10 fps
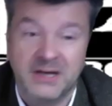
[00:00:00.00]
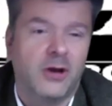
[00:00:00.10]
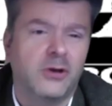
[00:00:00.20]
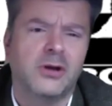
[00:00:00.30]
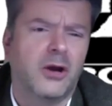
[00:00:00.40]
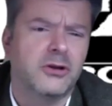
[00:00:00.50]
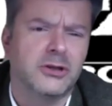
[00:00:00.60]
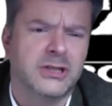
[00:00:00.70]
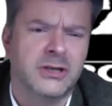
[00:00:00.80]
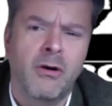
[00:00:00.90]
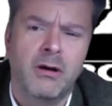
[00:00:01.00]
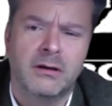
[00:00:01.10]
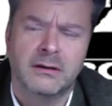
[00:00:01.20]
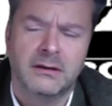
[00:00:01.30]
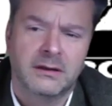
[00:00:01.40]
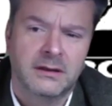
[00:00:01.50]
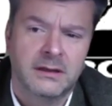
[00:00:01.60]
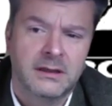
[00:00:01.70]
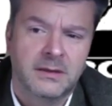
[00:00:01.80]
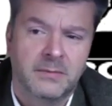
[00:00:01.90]
how could you not?
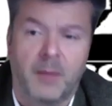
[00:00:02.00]
Be